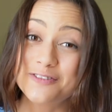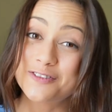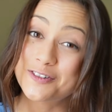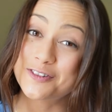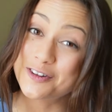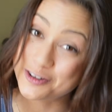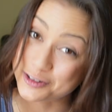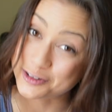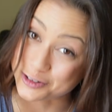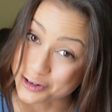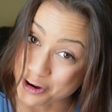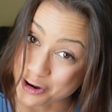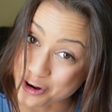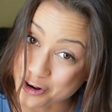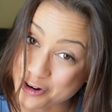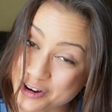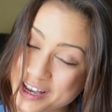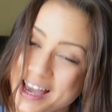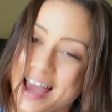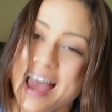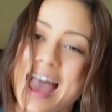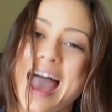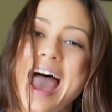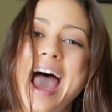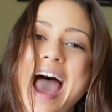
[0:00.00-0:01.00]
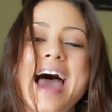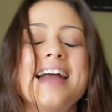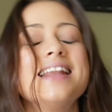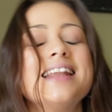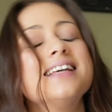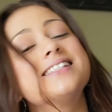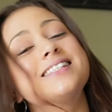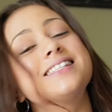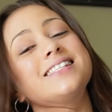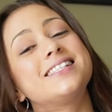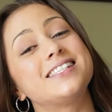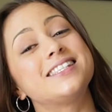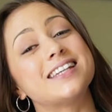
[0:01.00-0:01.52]
for a dog, and
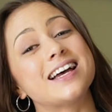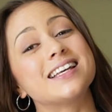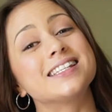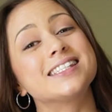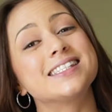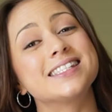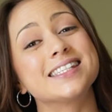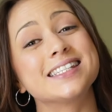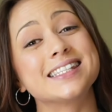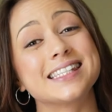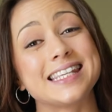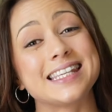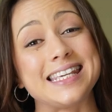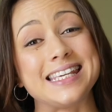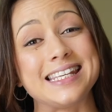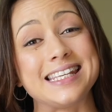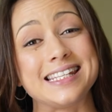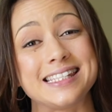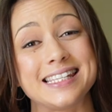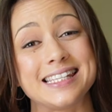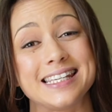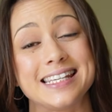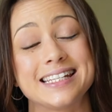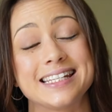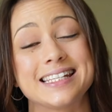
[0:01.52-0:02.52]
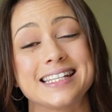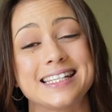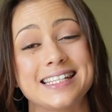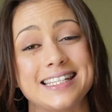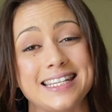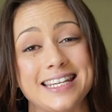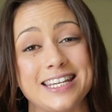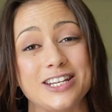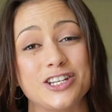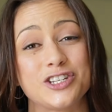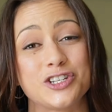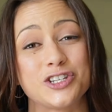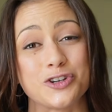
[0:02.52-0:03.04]
it's just as easy to
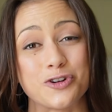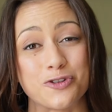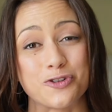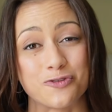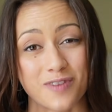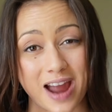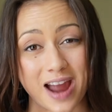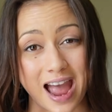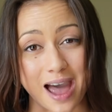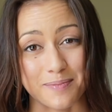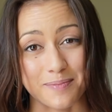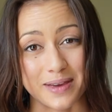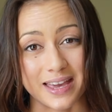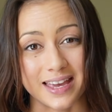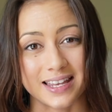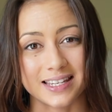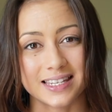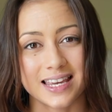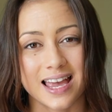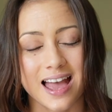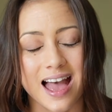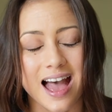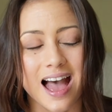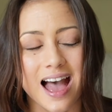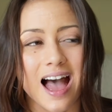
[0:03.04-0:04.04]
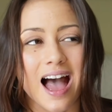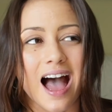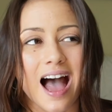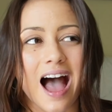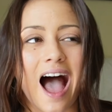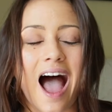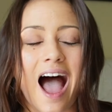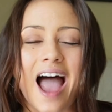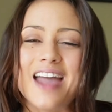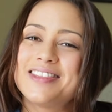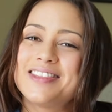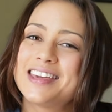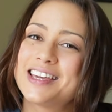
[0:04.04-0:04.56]
teach your rabbit.
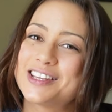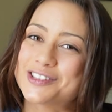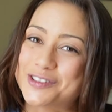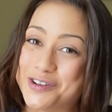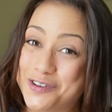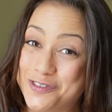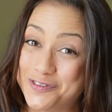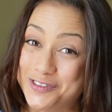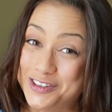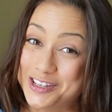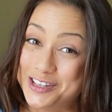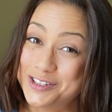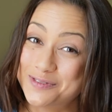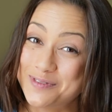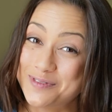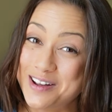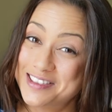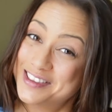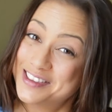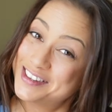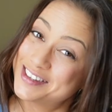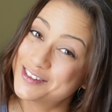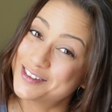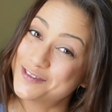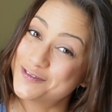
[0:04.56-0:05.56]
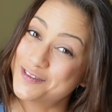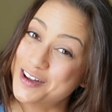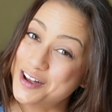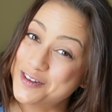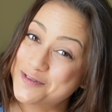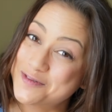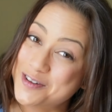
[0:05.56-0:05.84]
I think it's obvious why this is a fun